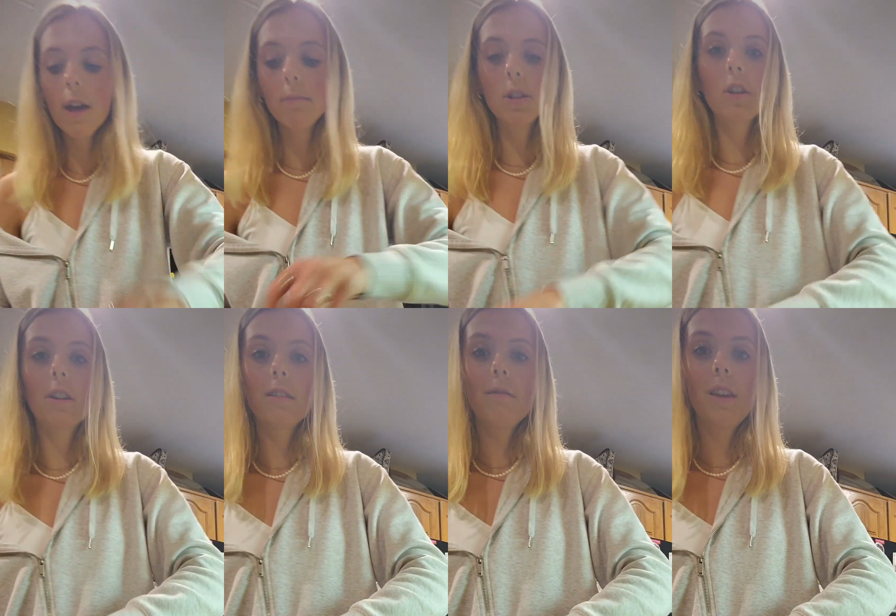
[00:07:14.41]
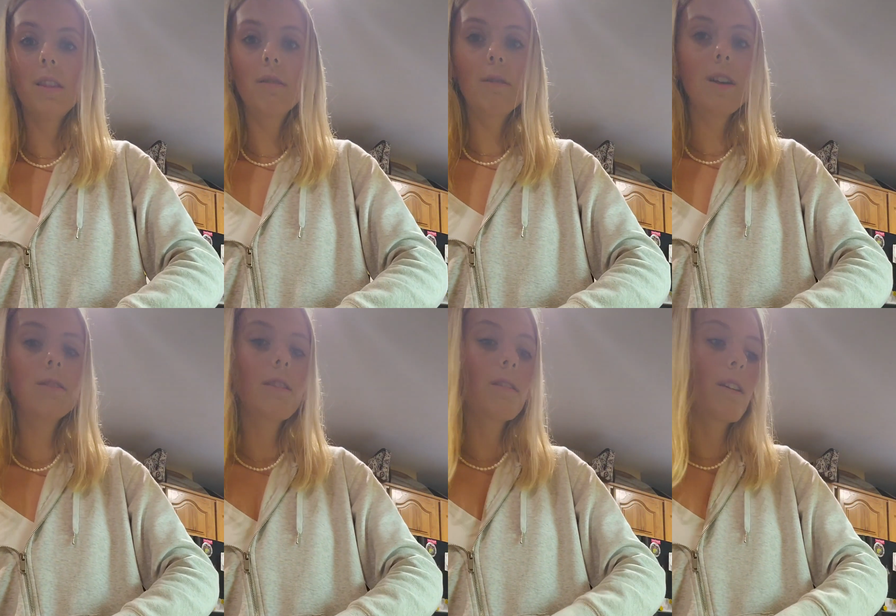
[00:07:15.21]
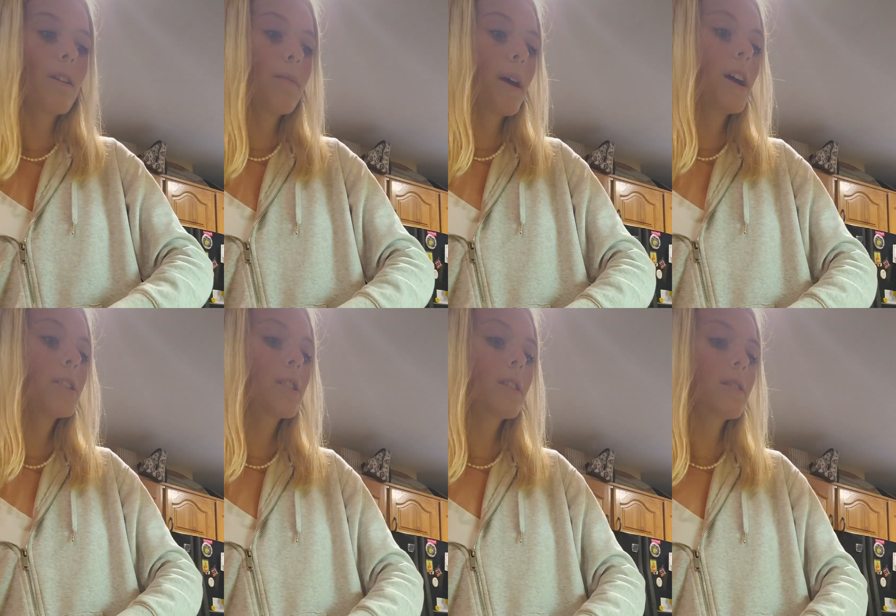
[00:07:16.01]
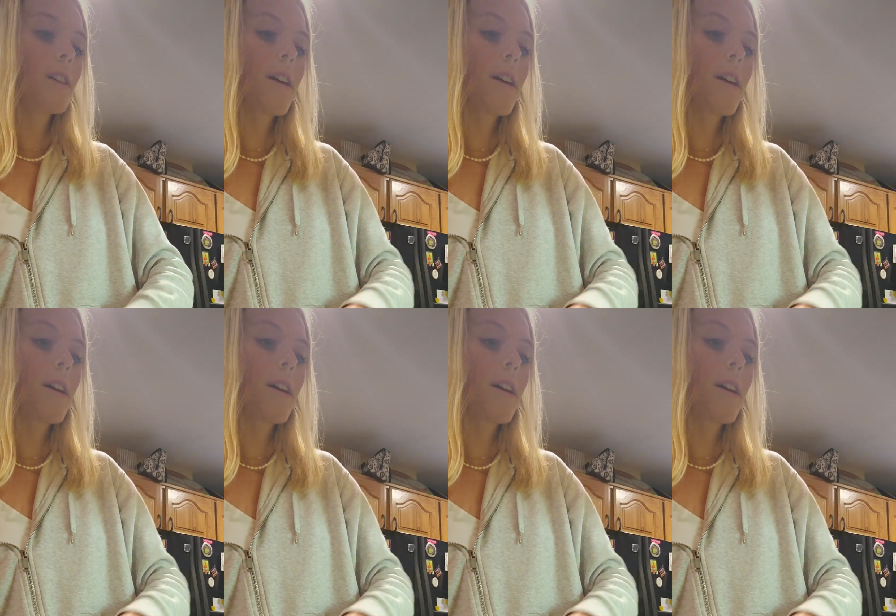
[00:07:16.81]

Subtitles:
I'm just going to eat the rest of the old batch because